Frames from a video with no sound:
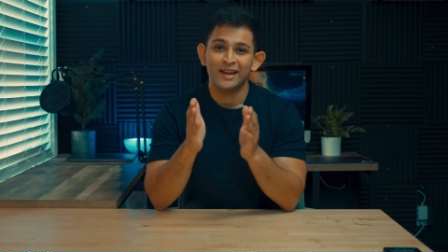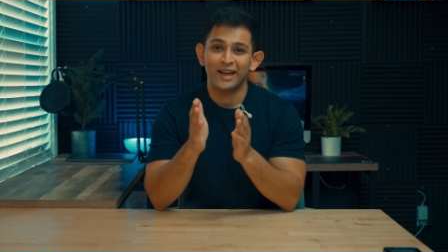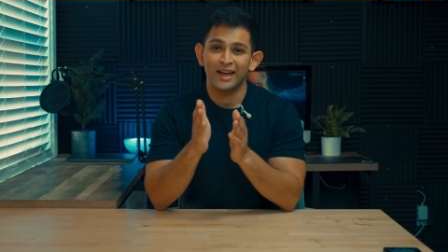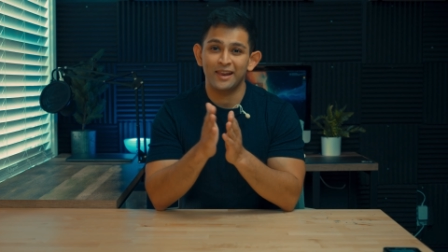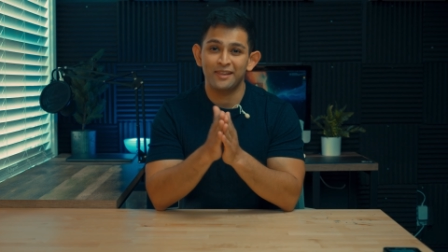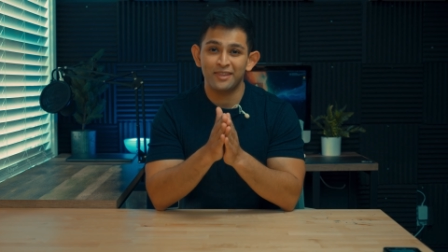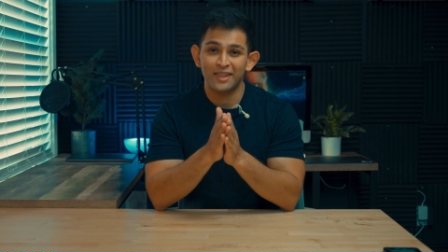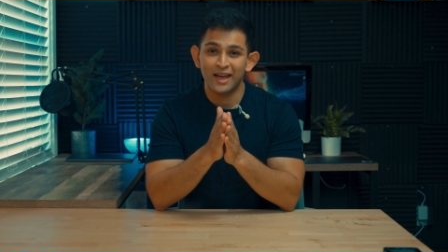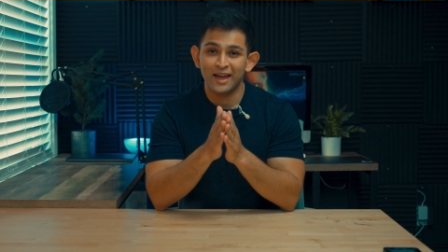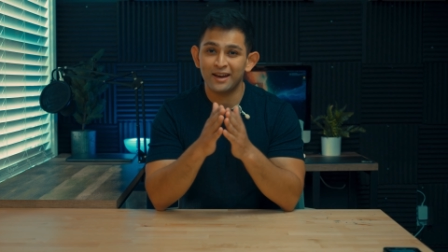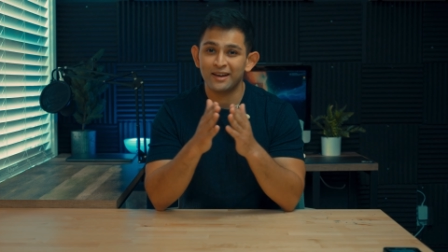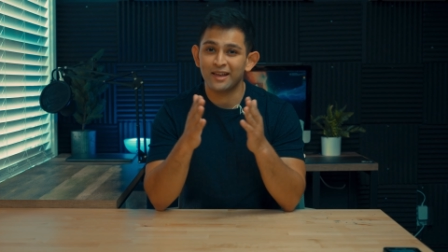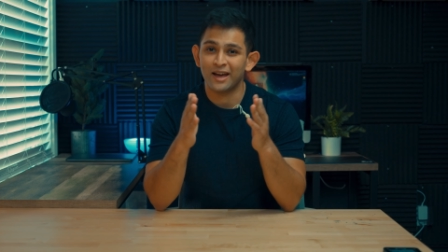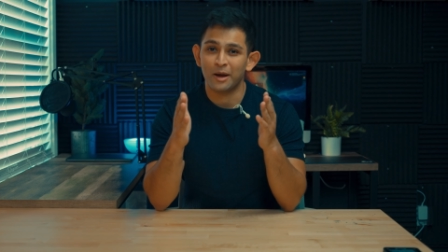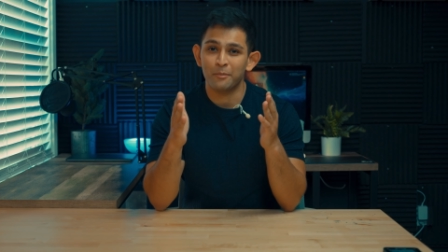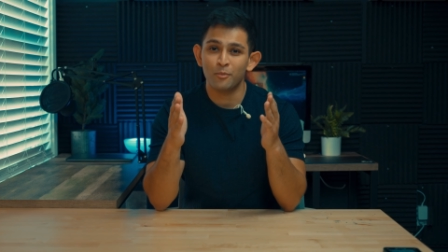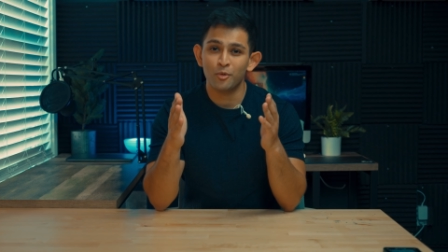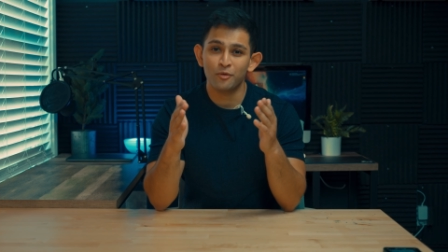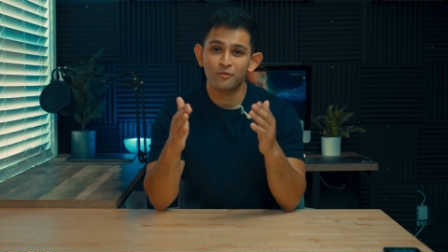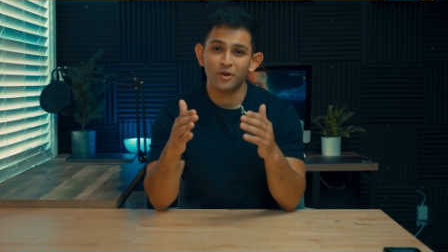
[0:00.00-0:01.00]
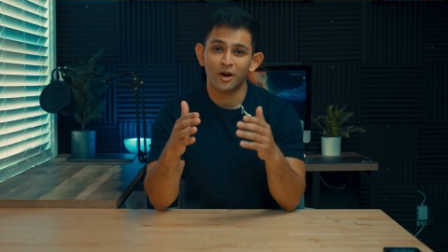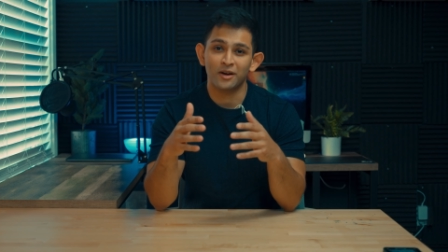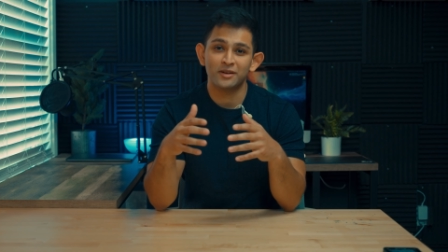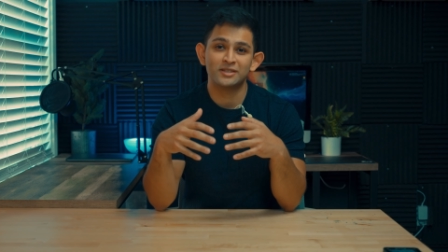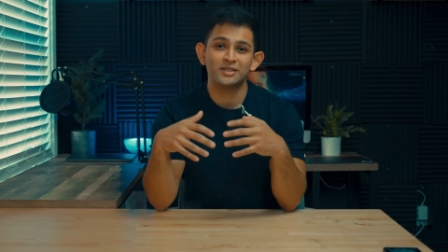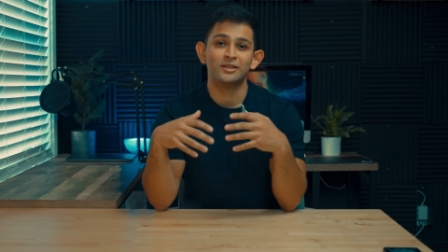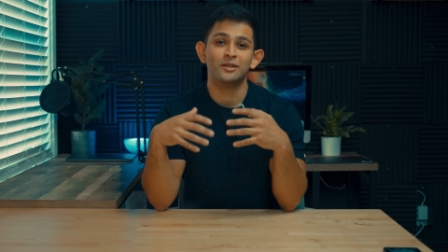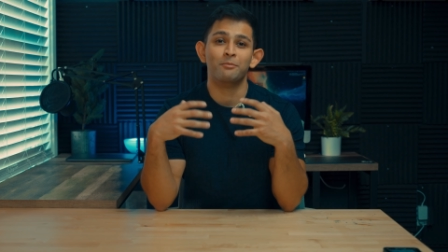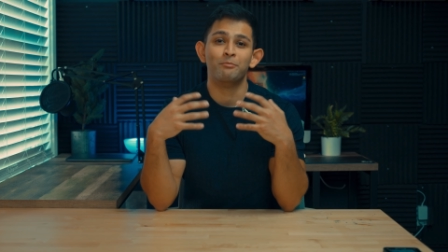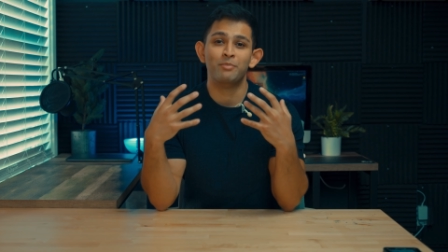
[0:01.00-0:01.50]
and then I moved on
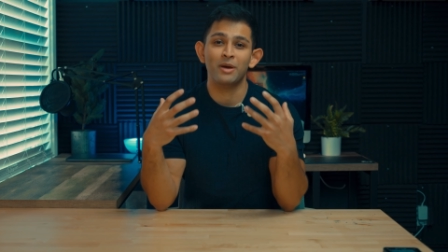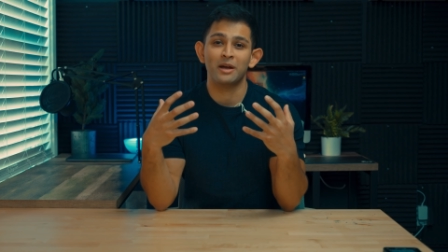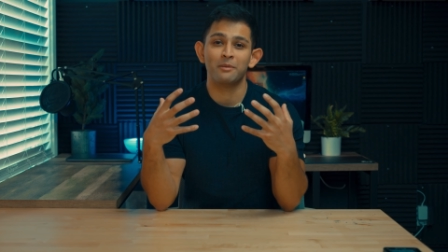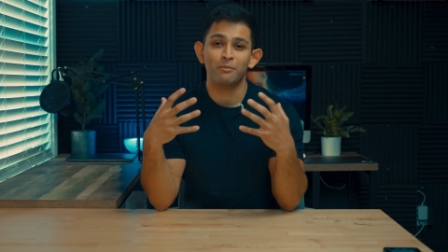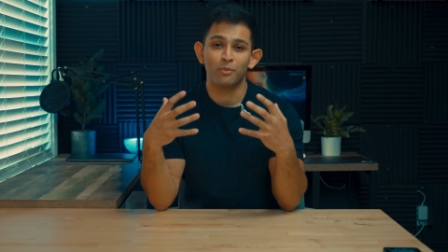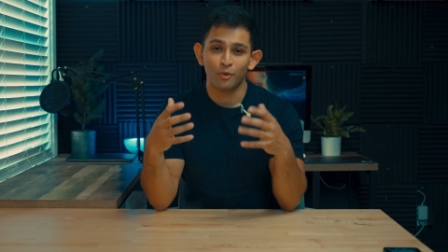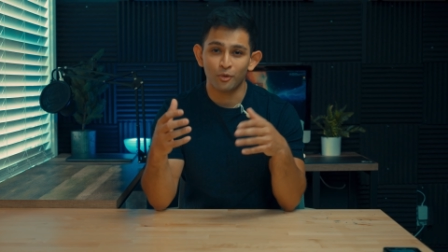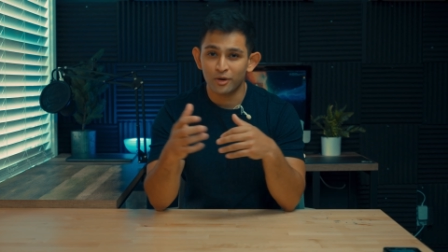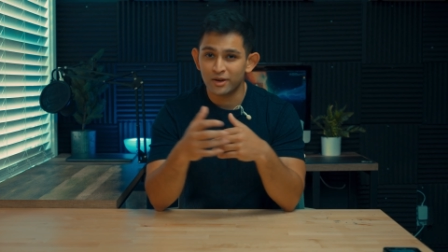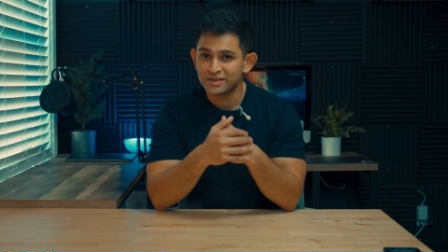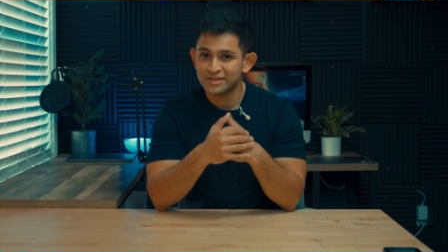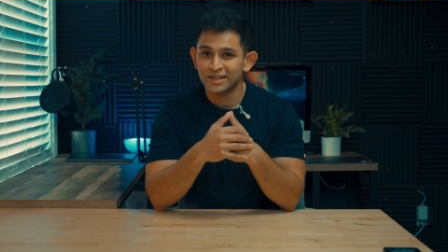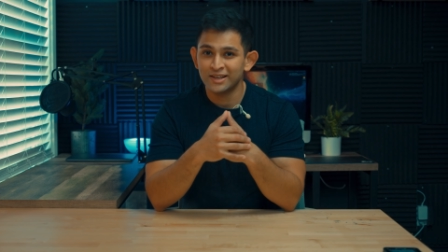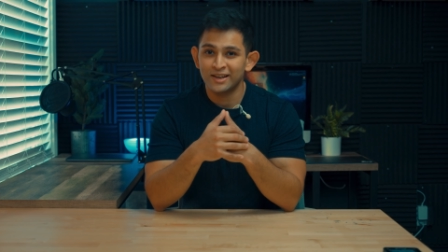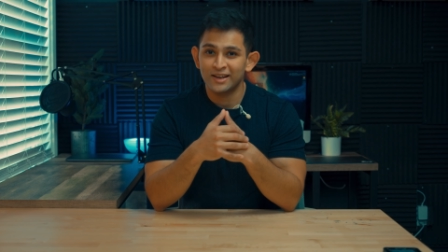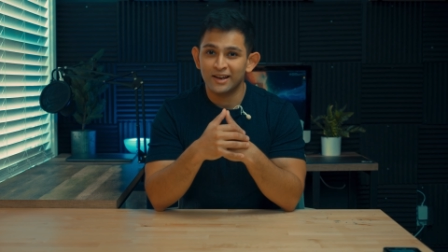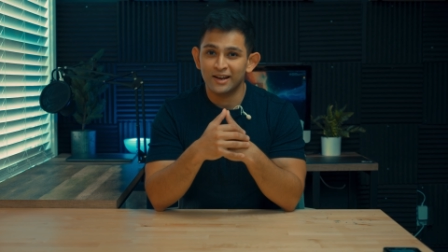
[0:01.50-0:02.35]
to the big boys.